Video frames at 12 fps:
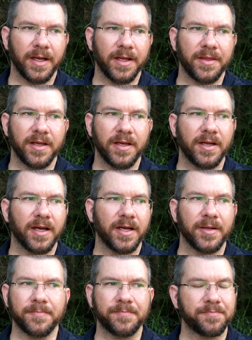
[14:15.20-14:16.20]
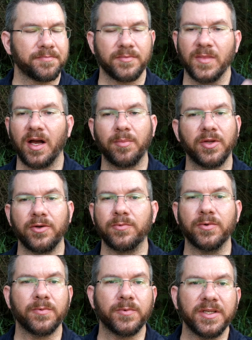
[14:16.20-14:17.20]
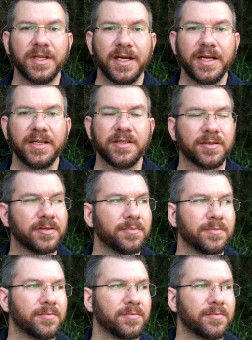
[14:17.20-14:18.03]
And then I uploaded one day, and